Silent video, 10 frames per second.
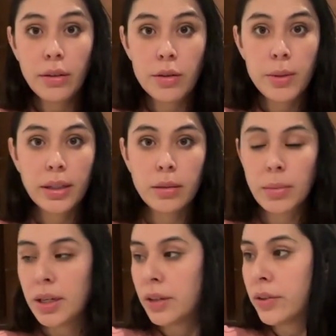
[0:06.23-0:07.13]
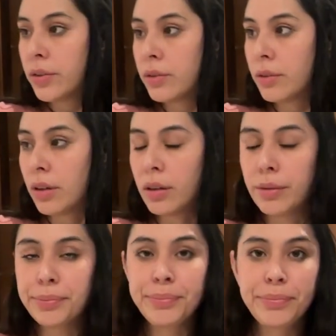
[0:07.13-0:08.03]
he goes back to bed.
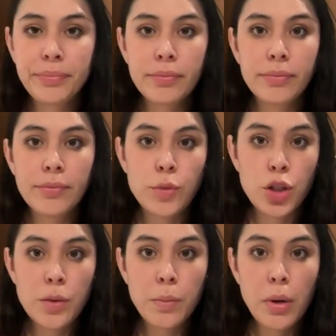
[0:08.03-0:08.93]
Um, just